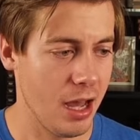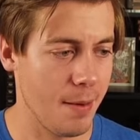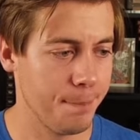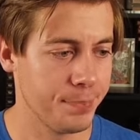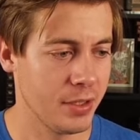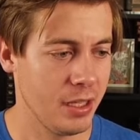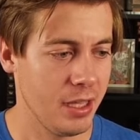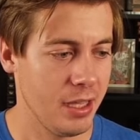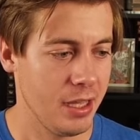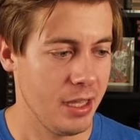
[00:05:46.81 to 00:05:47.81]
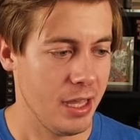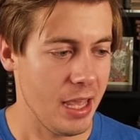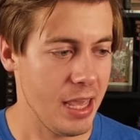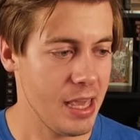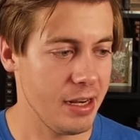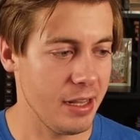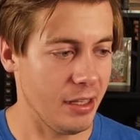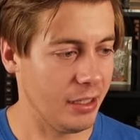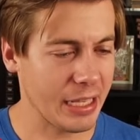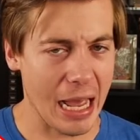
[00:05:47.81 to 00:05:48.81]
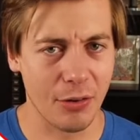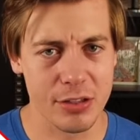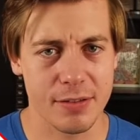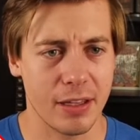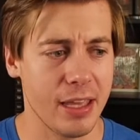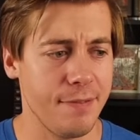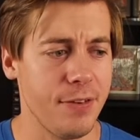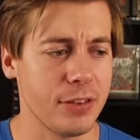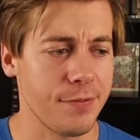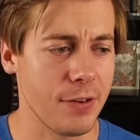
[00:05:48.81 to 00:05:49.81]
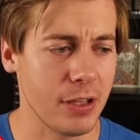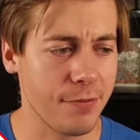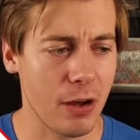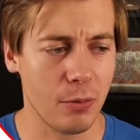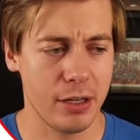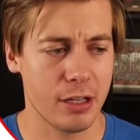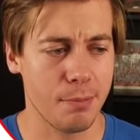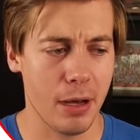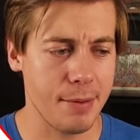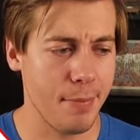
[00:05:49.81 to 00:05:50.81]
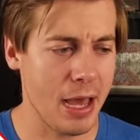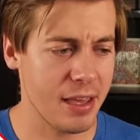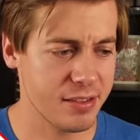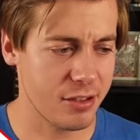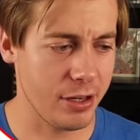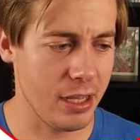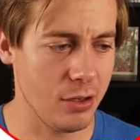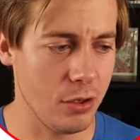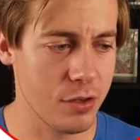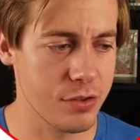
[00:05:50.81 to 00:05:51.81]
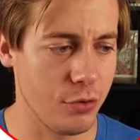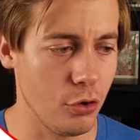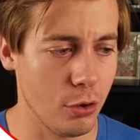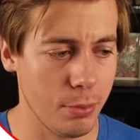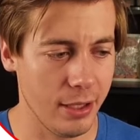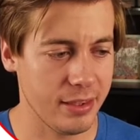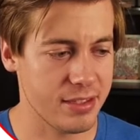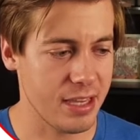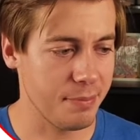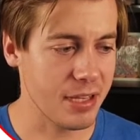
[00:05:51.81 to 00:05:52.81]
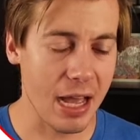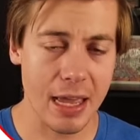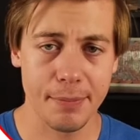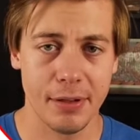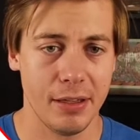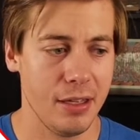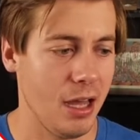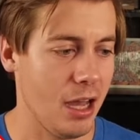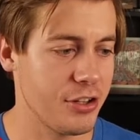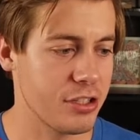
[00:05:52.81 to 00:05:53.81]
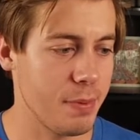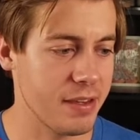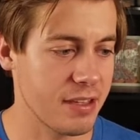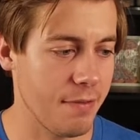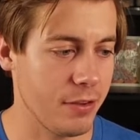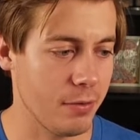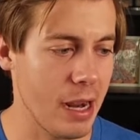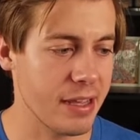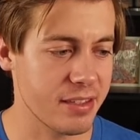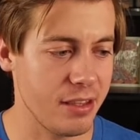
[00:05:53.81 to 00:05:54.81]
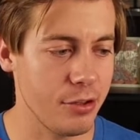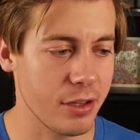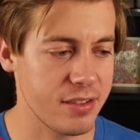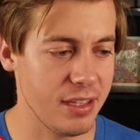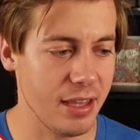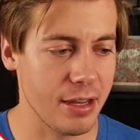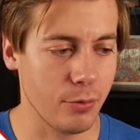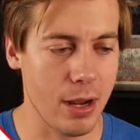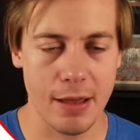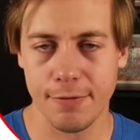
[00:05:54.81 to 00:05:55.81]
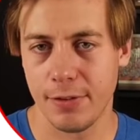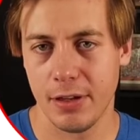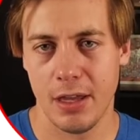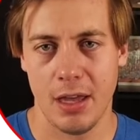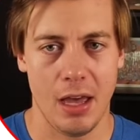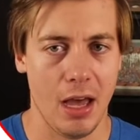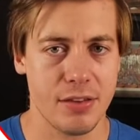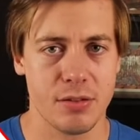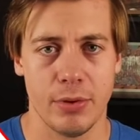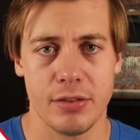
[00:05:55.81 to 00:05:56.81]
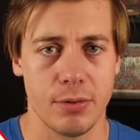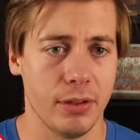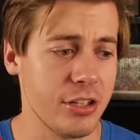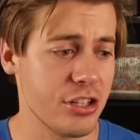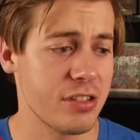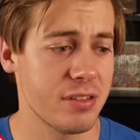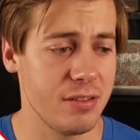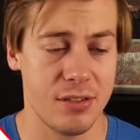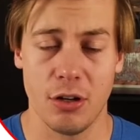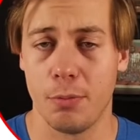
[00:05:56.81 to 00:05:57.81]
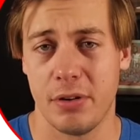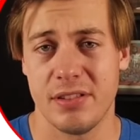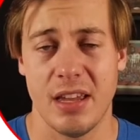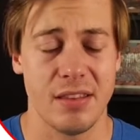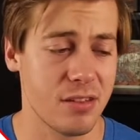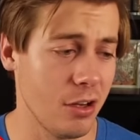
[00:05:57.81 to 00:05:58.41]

Um, and like I was, again, fifty fifty, if I wanted to combine master and also noble at the same time, uh, just based off of the ranks. And you can see like Rev, uh, someone that's religious, zero percent.